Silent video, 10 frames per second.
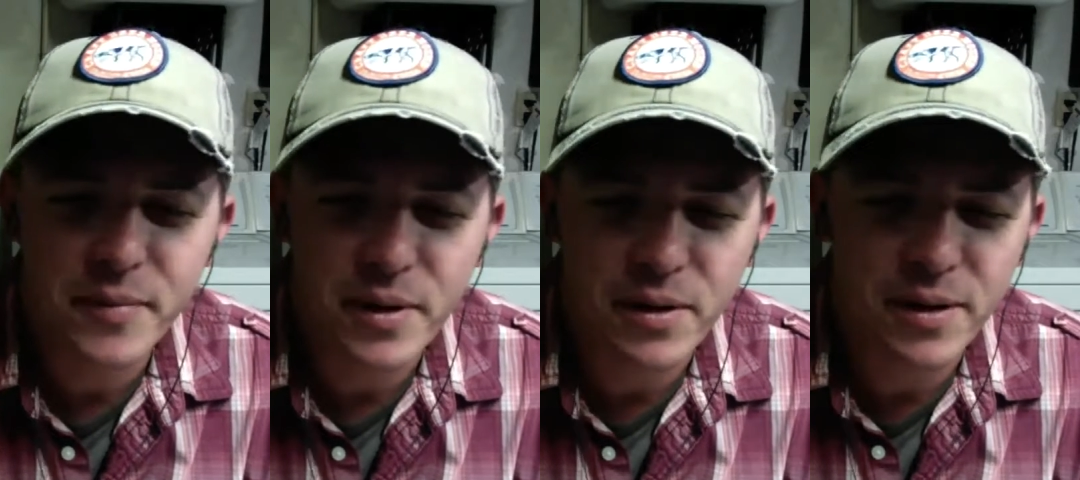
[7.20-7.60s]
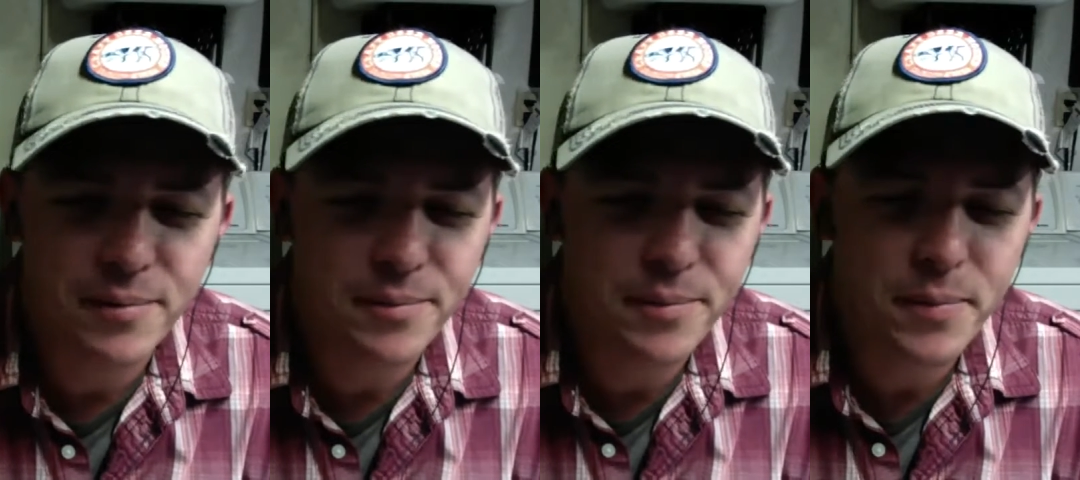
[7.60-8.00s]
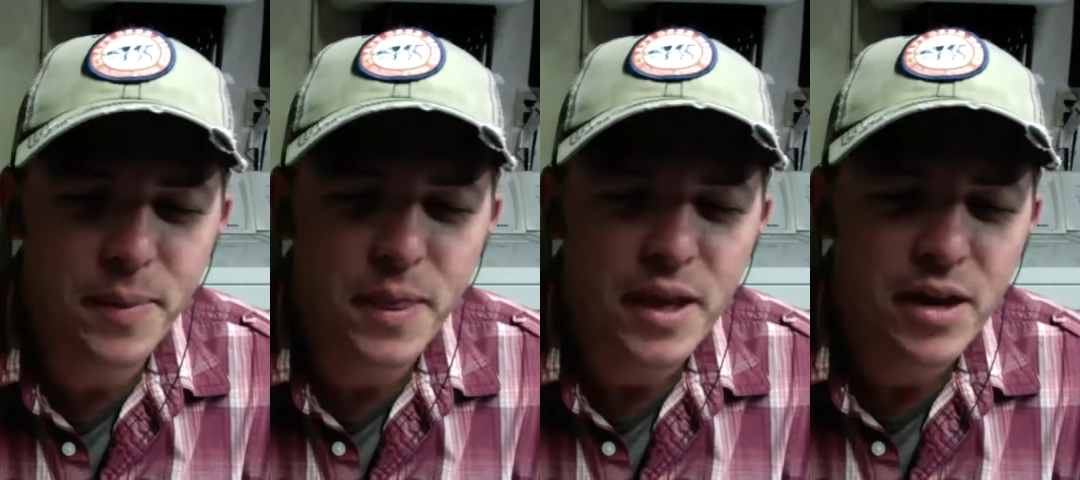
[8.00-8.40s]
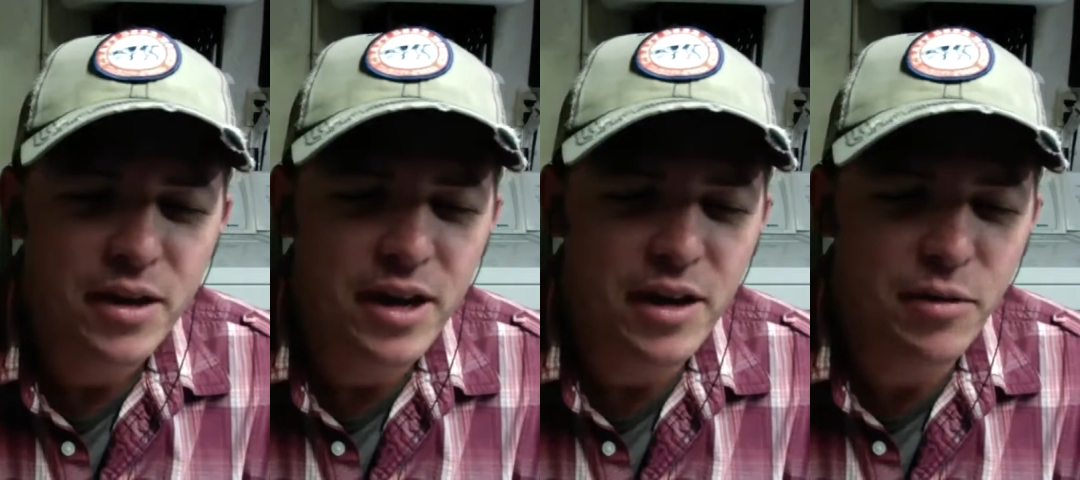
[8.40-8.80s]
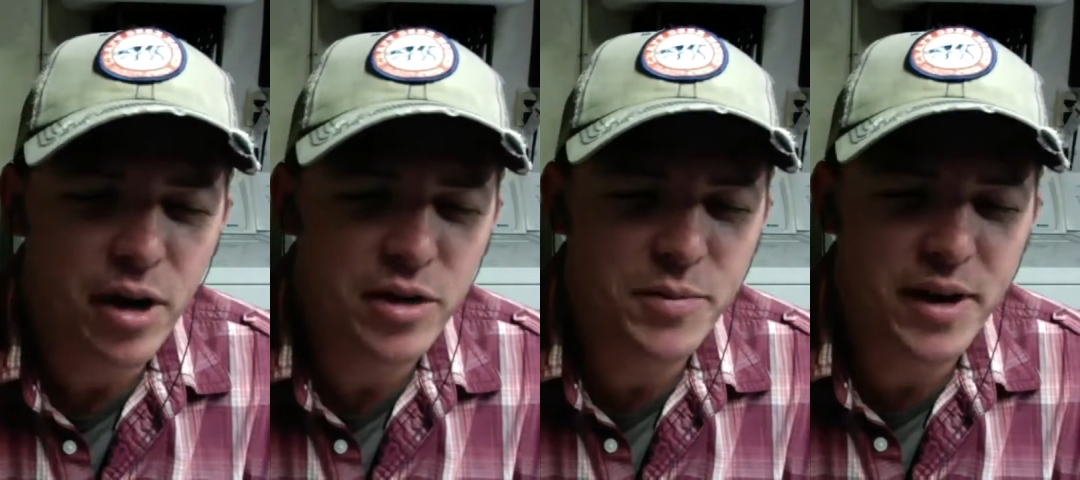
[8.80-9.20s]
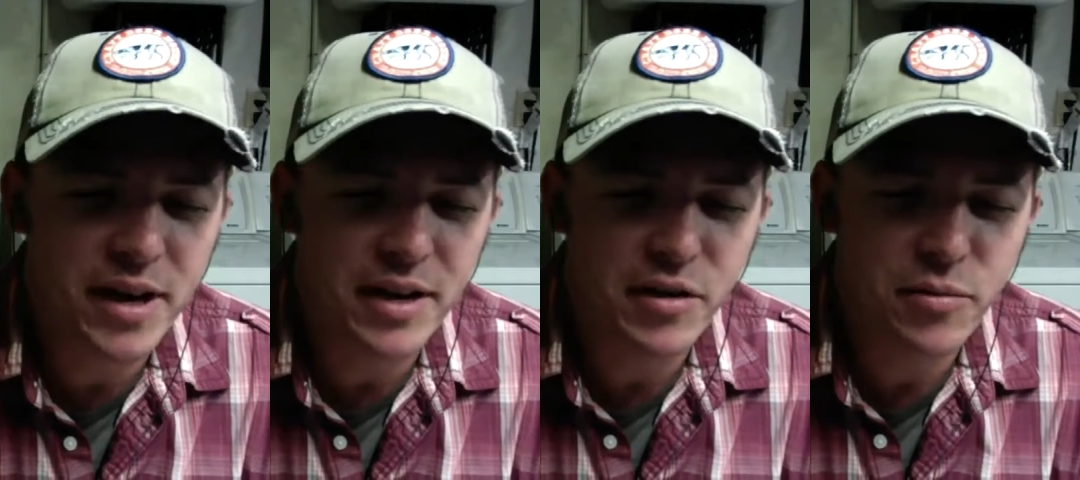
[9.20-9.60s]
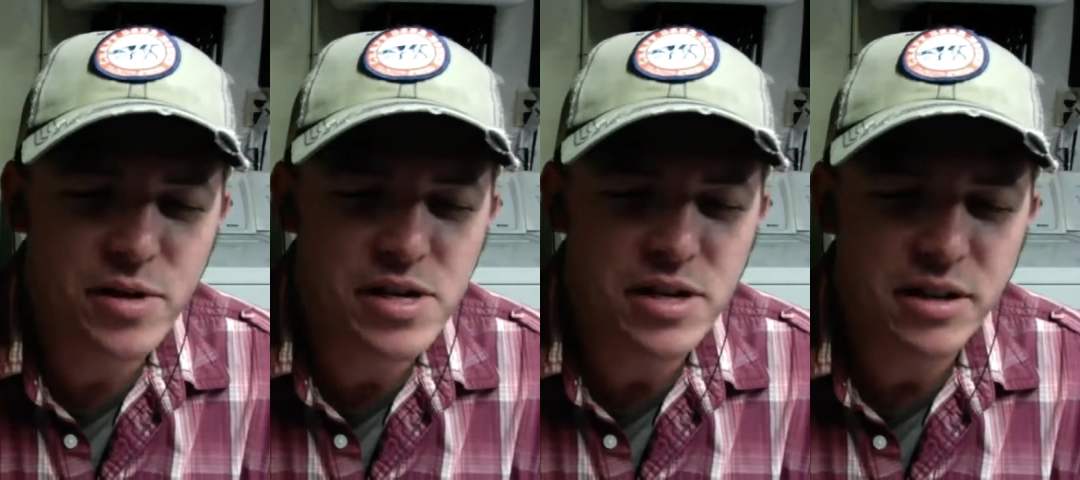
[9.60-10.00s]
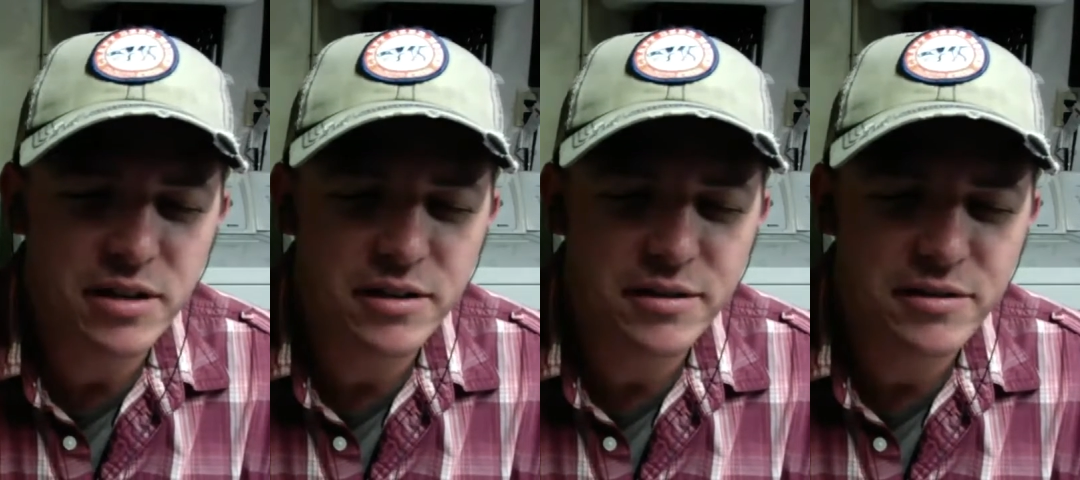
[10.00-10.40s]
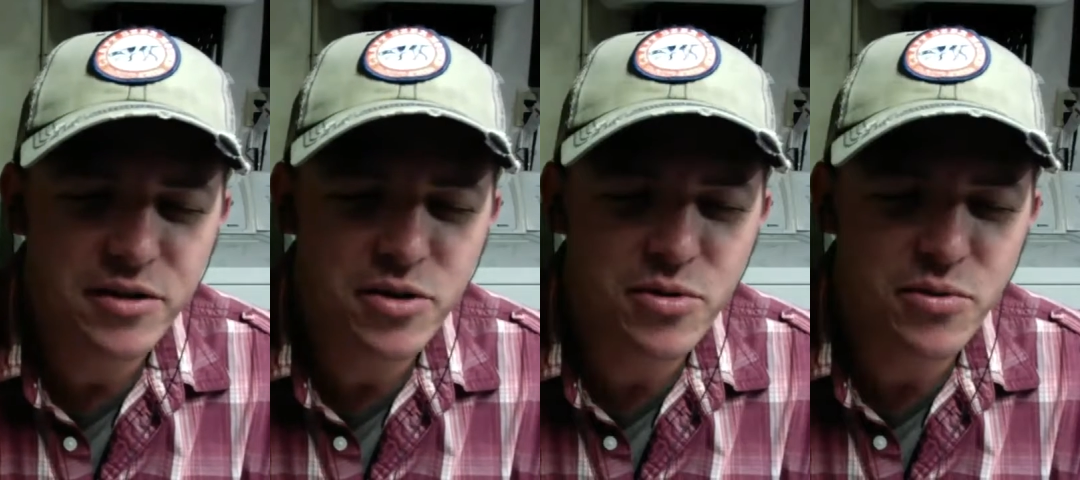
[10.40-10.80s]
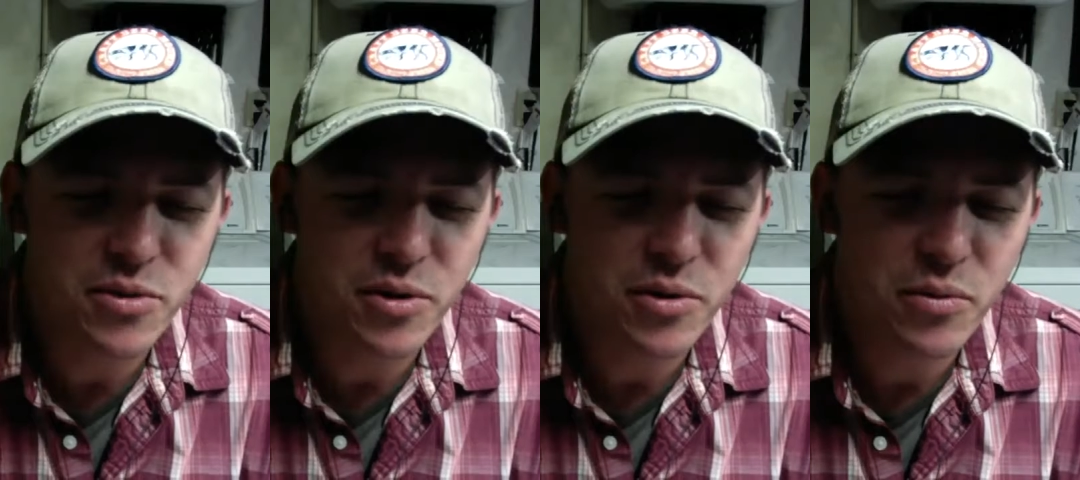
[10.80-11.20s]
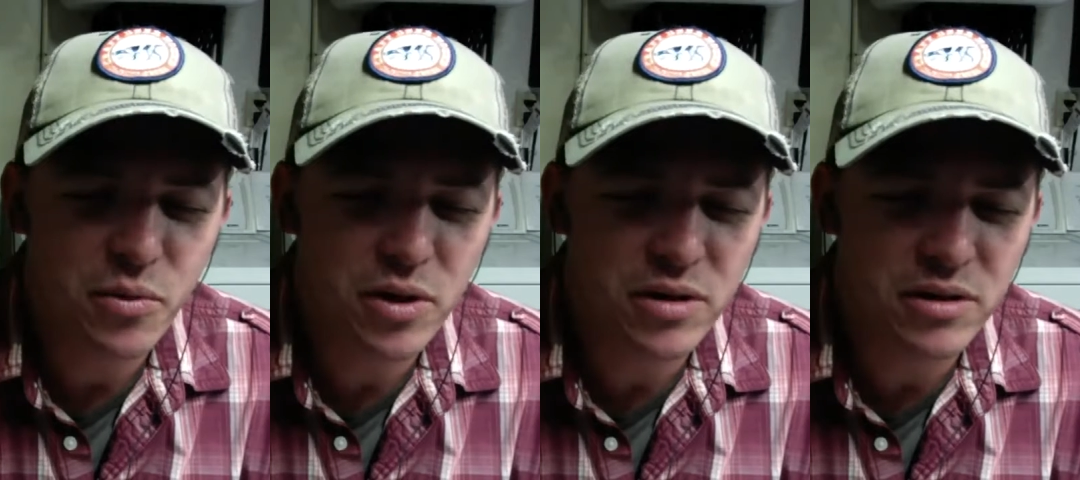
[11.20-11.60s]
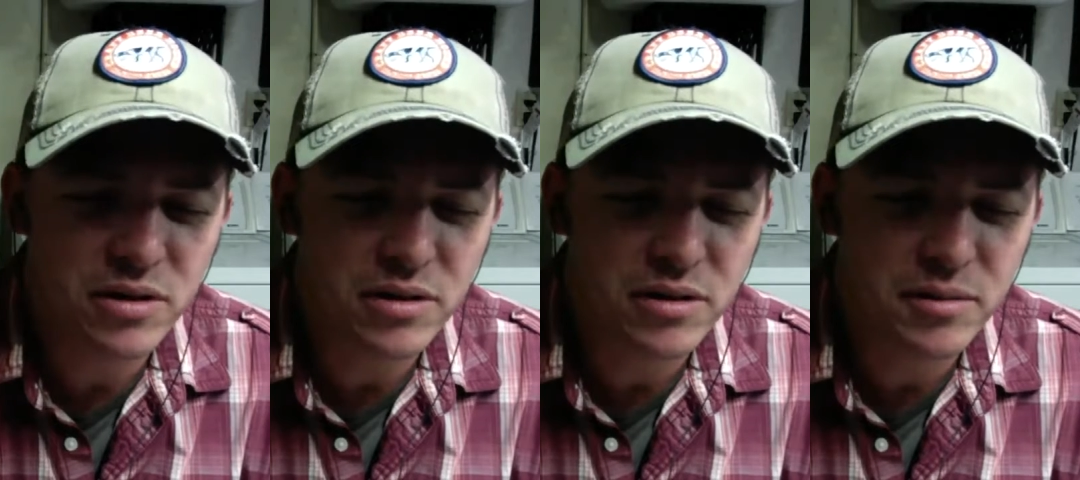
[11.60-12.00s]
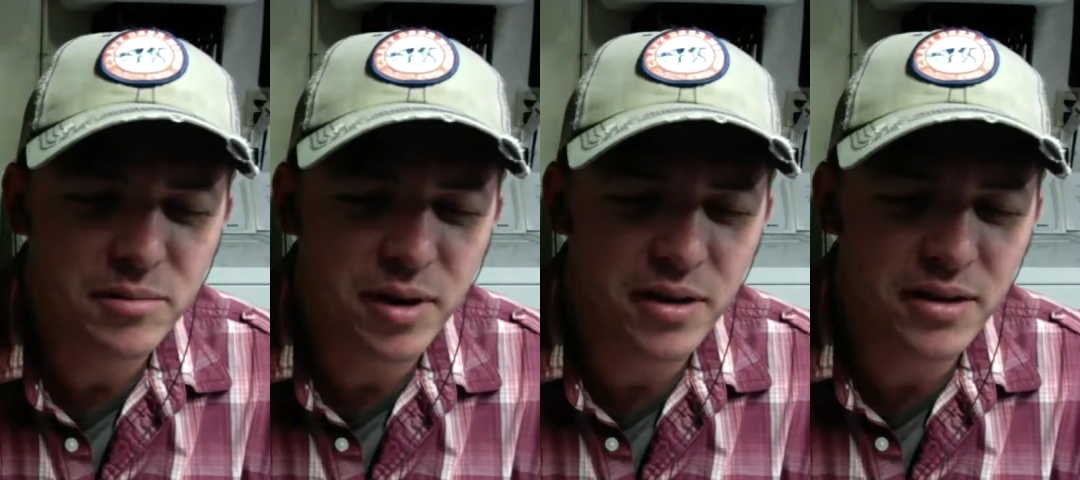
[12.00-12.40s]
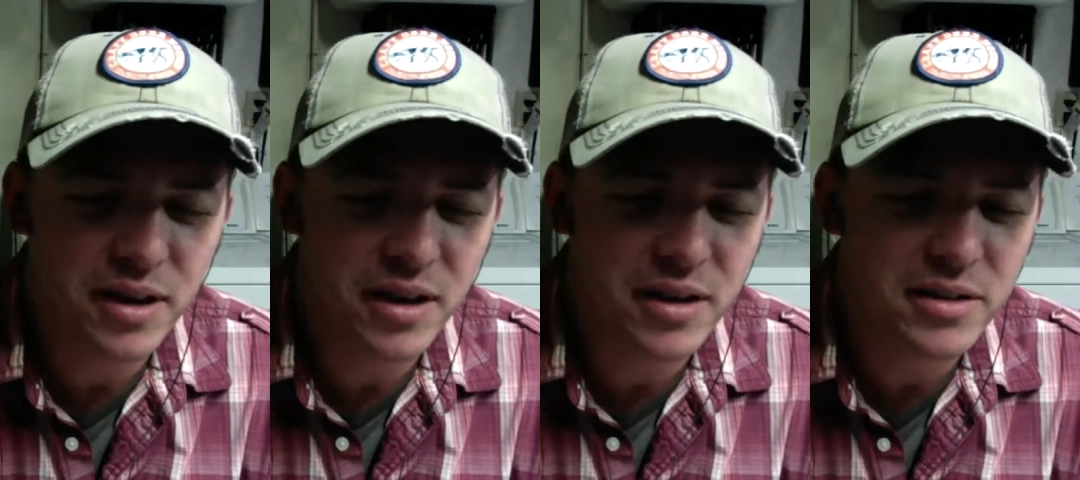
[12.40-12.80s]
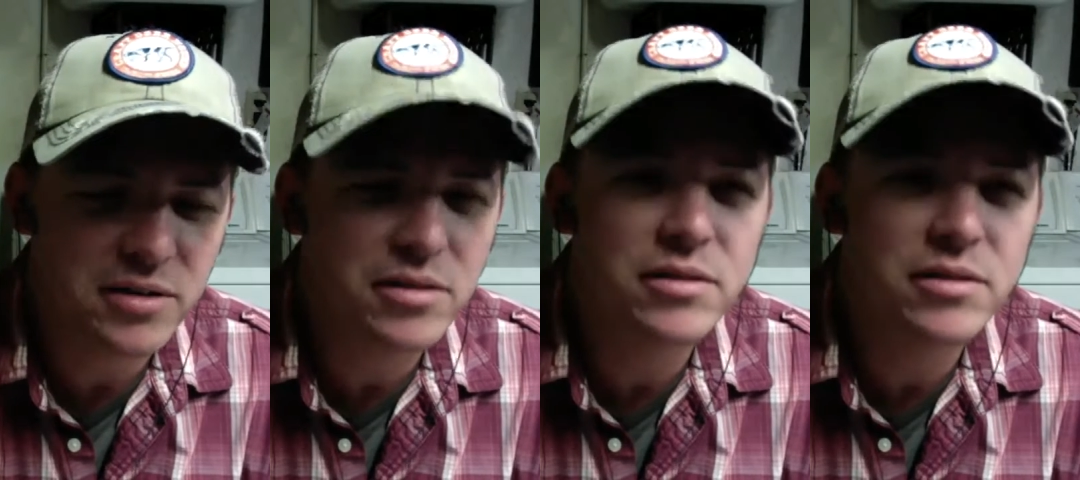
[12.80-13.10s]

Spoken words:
All right. Okay, GarageBand. 3, 2, 1. Podcast.